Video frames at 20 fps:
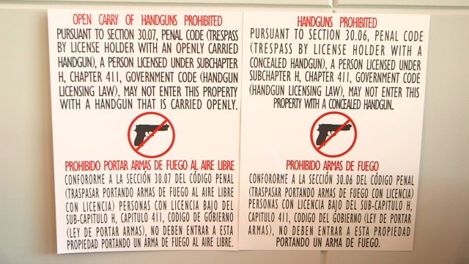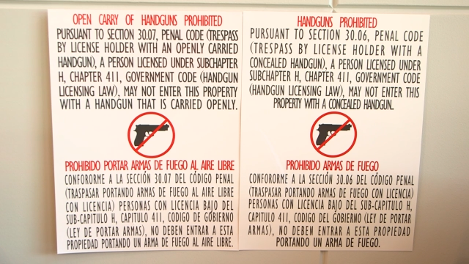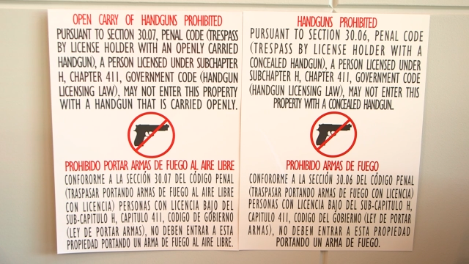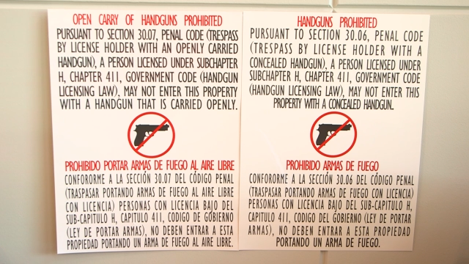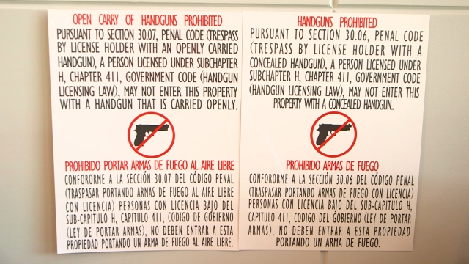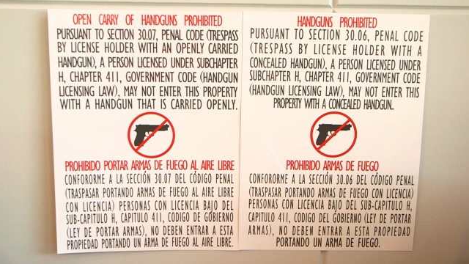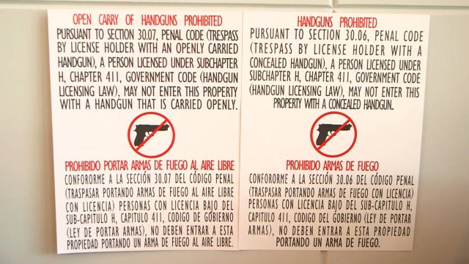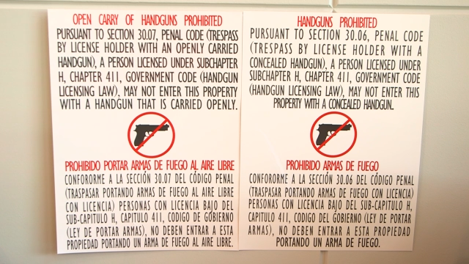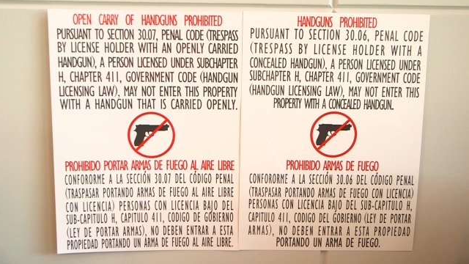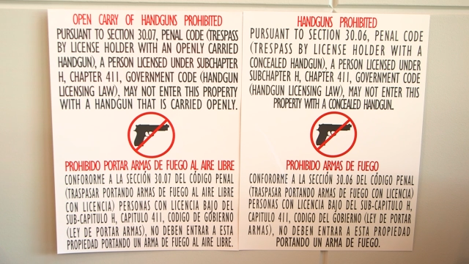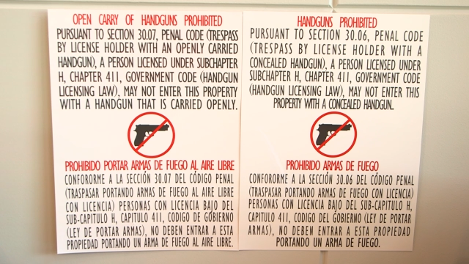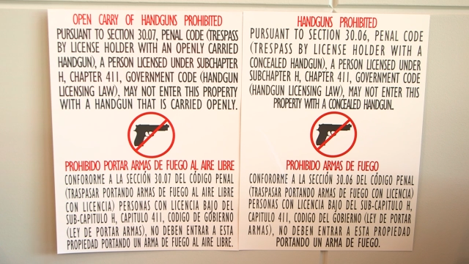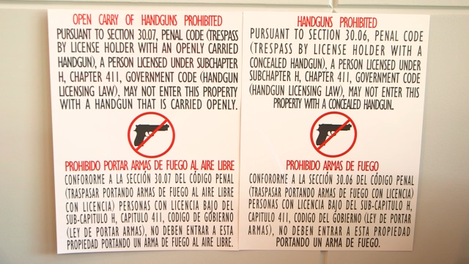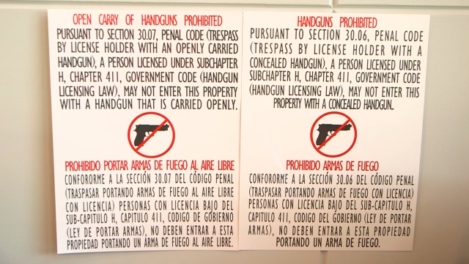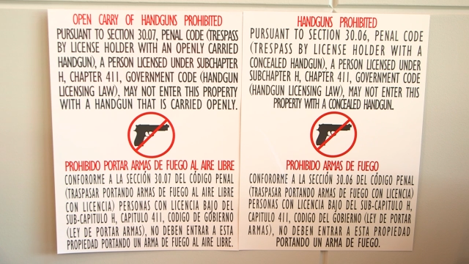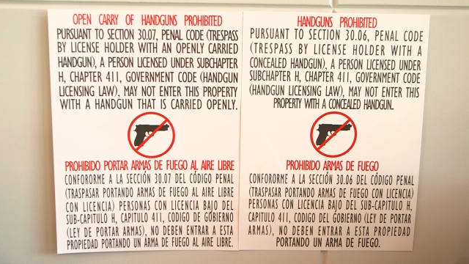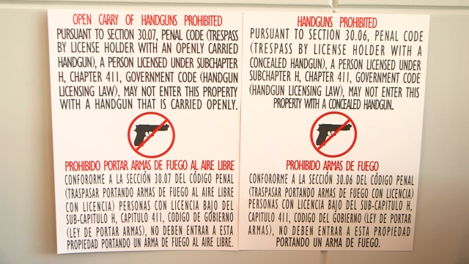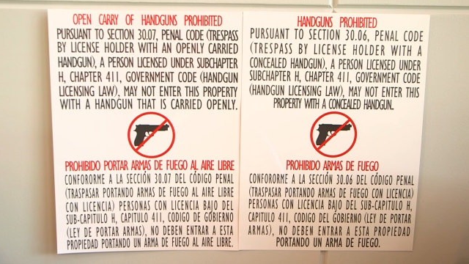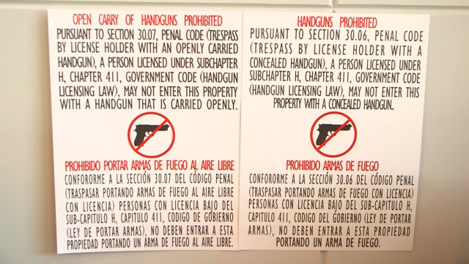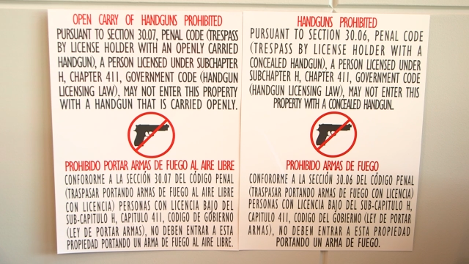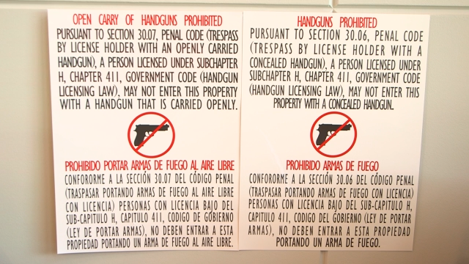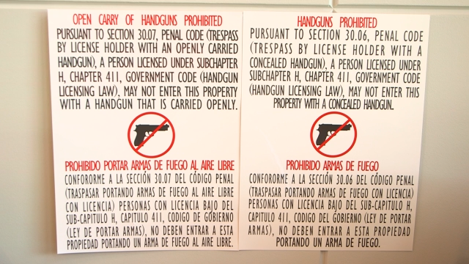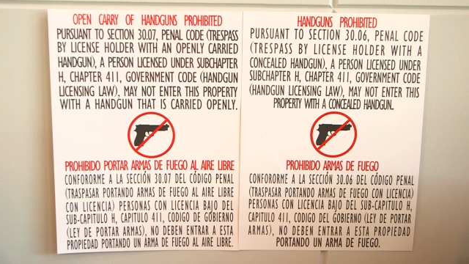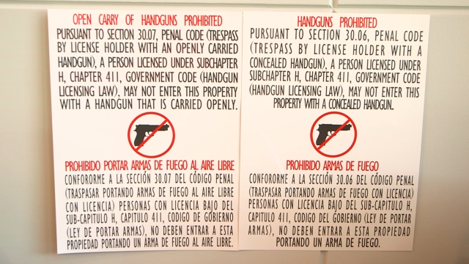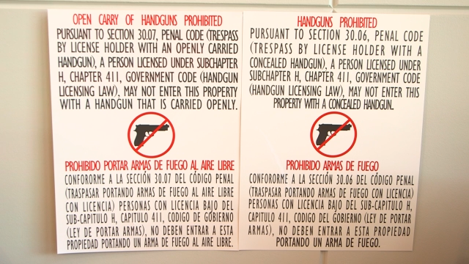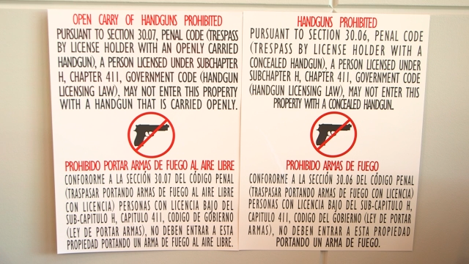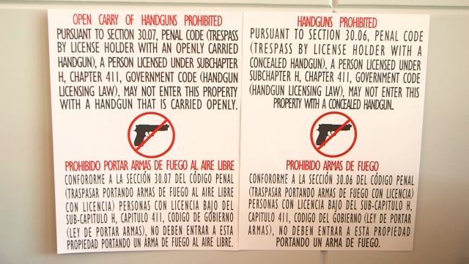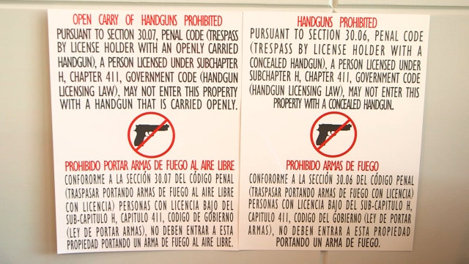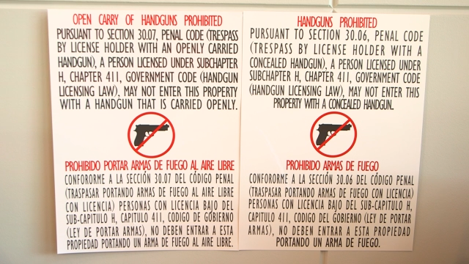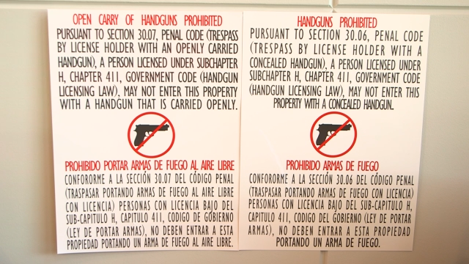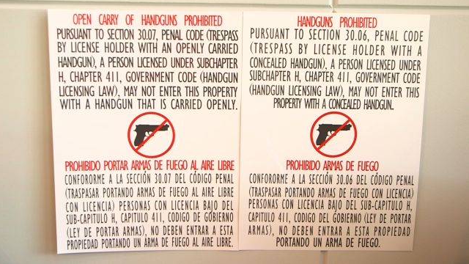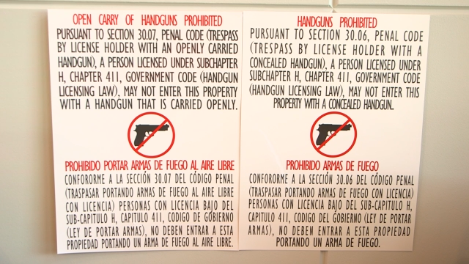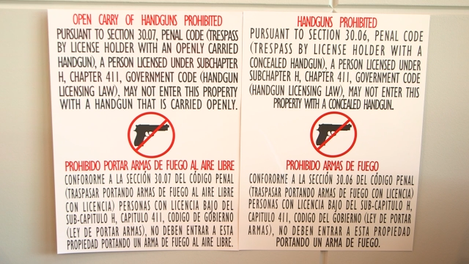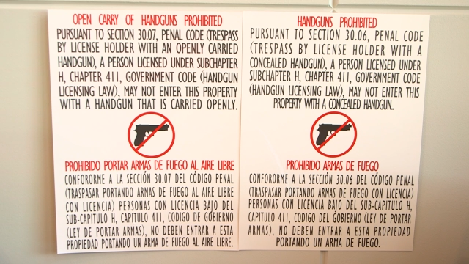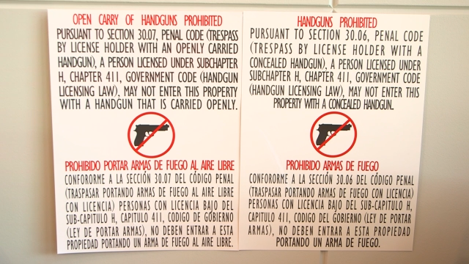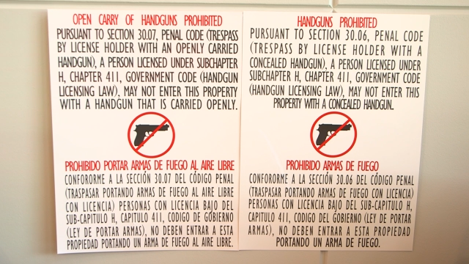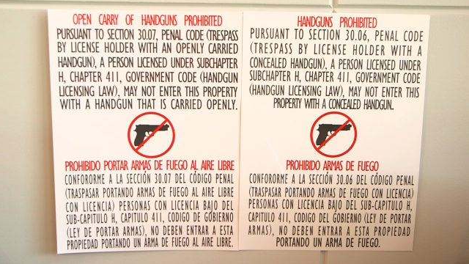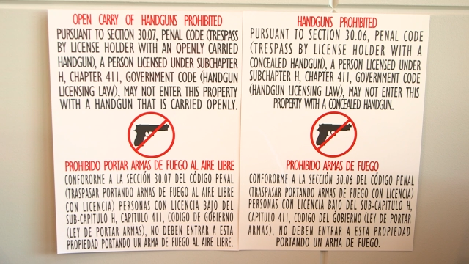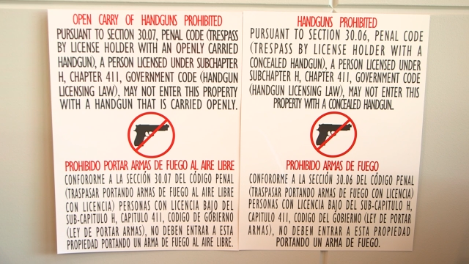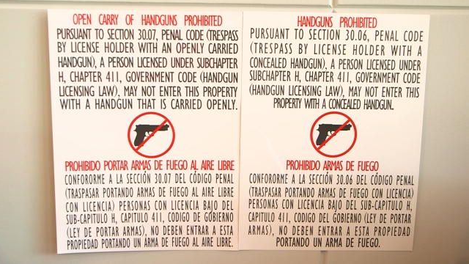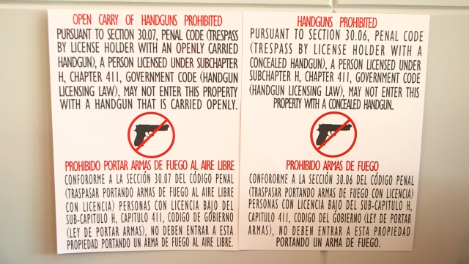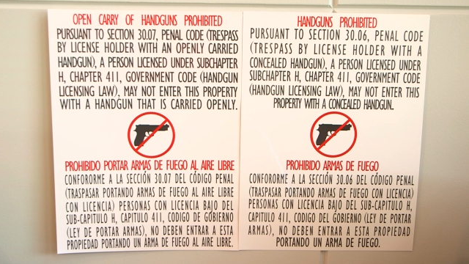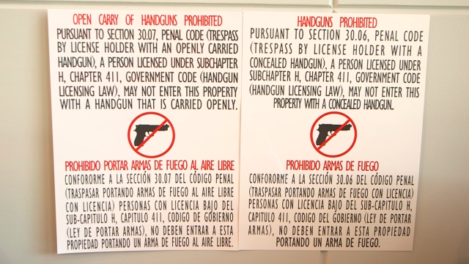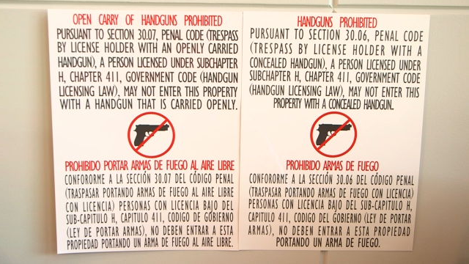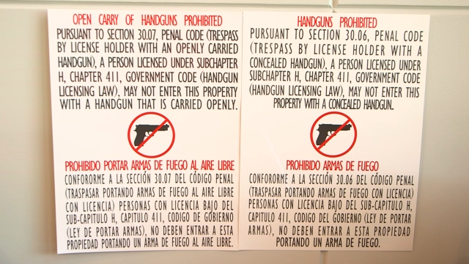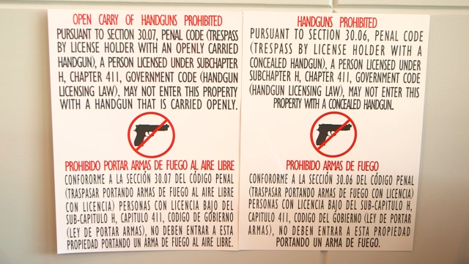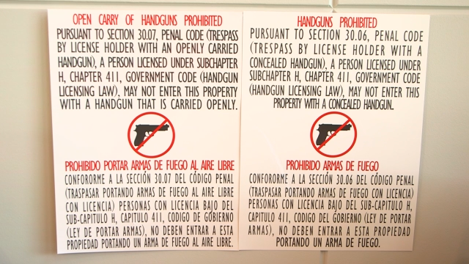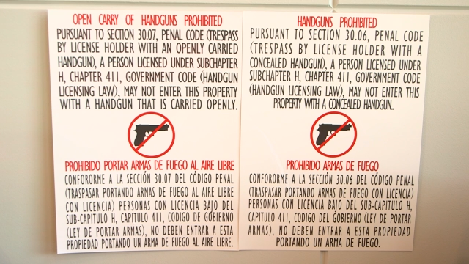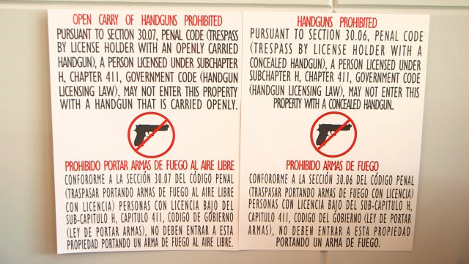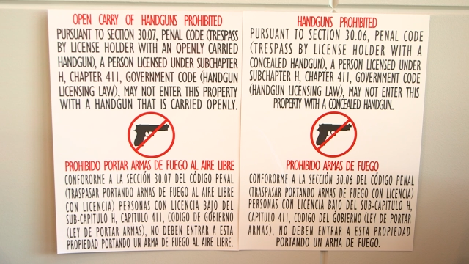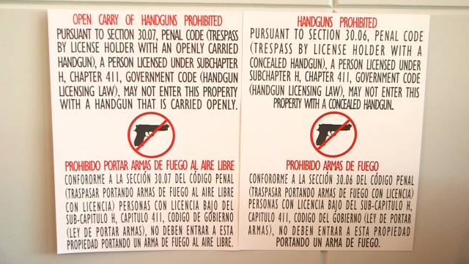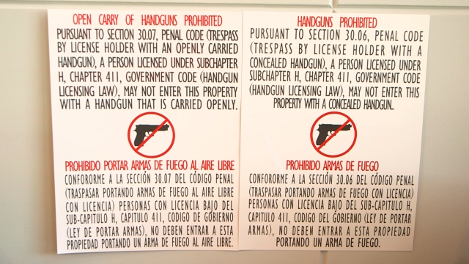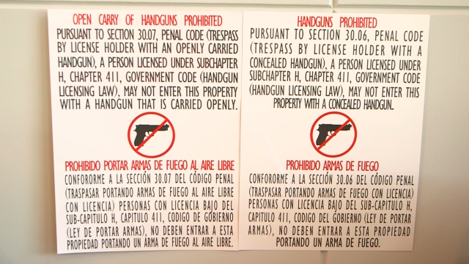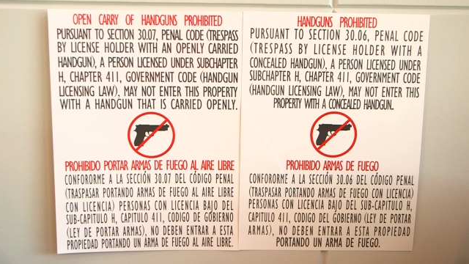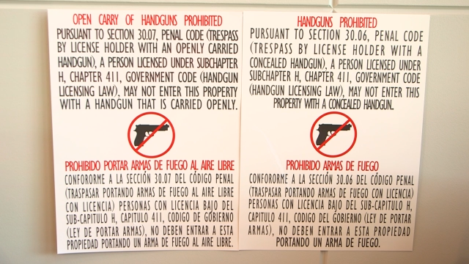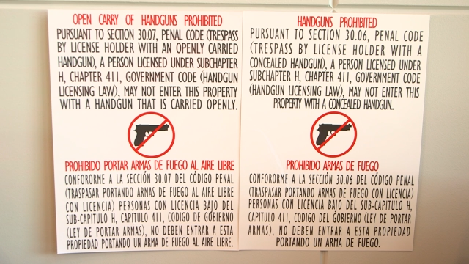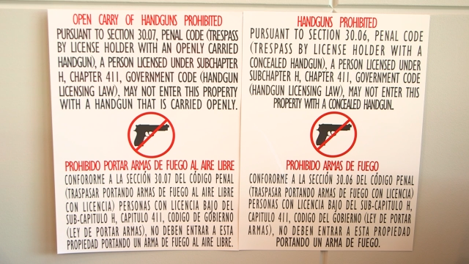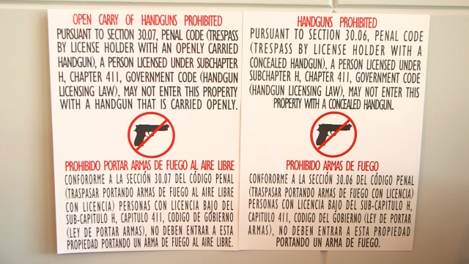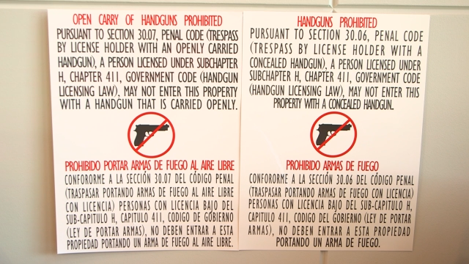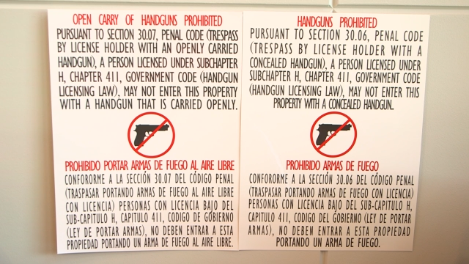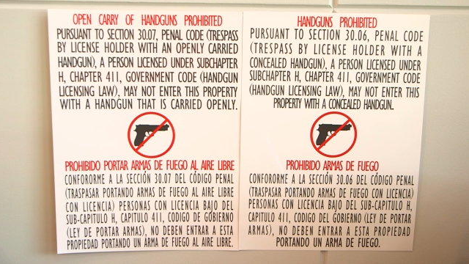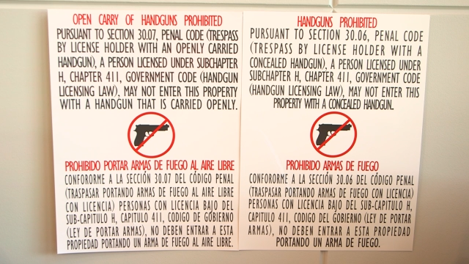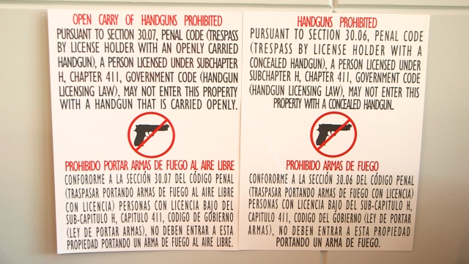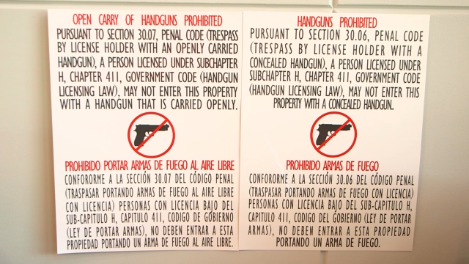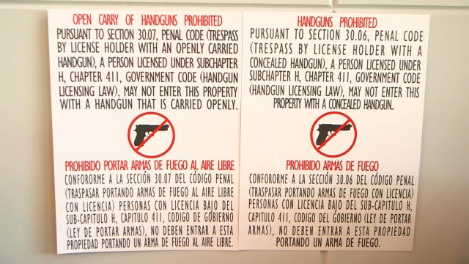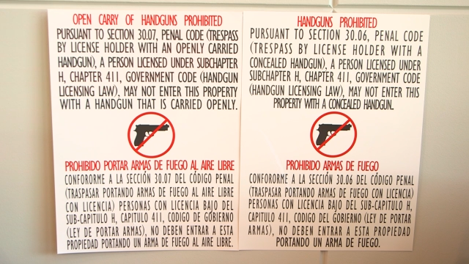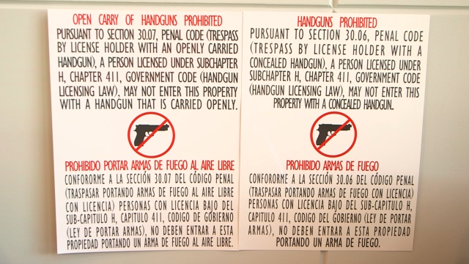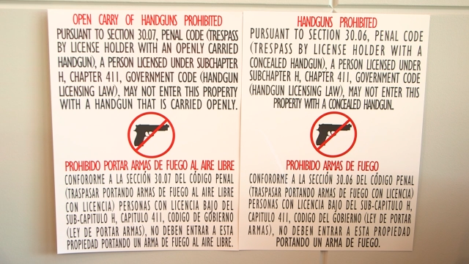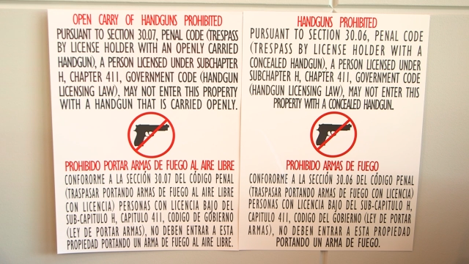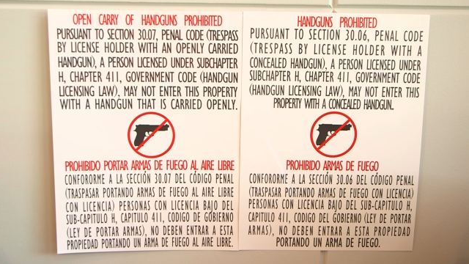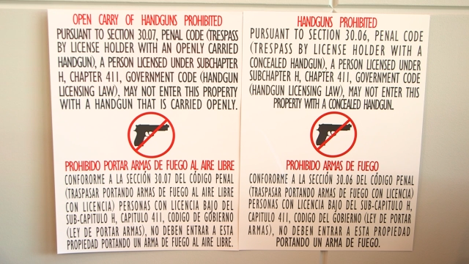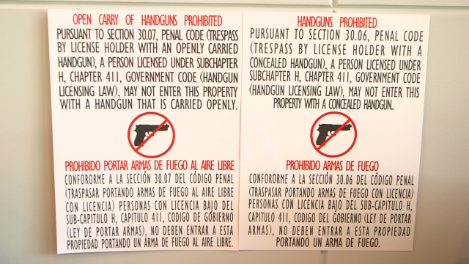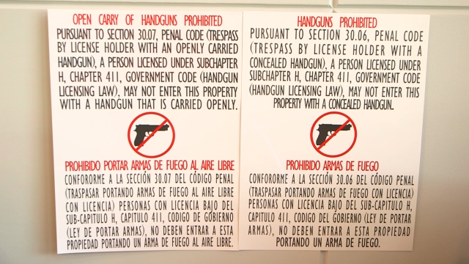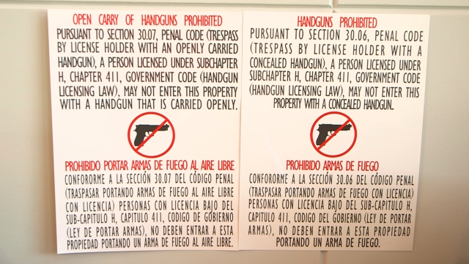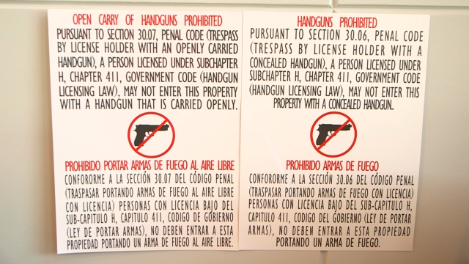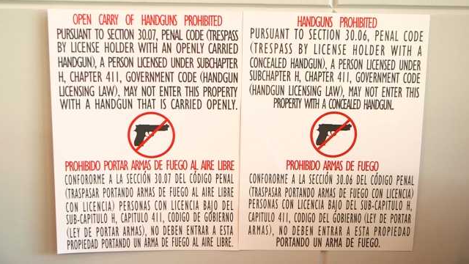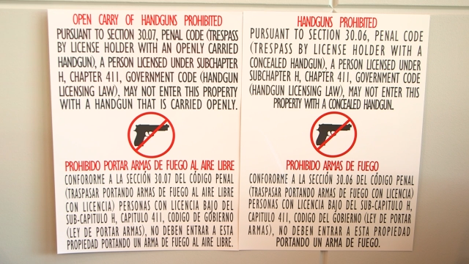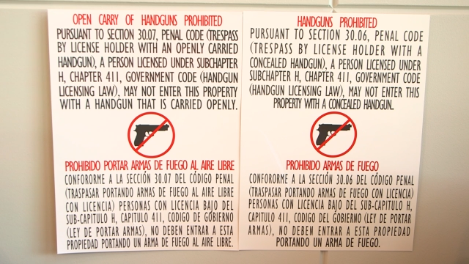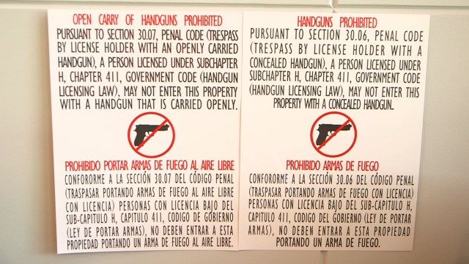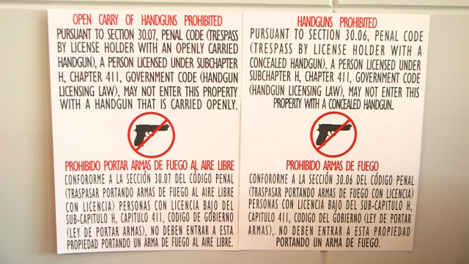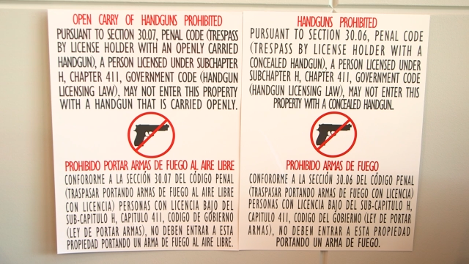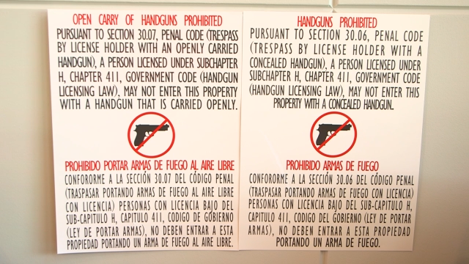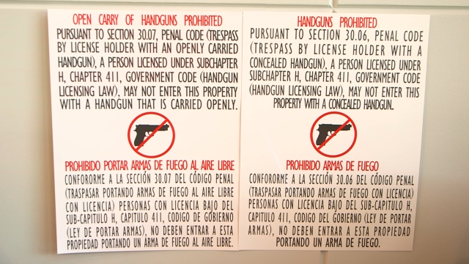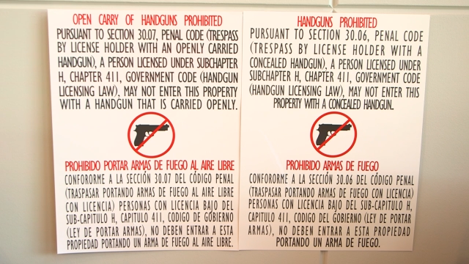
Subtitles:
[unreadable: no face in view]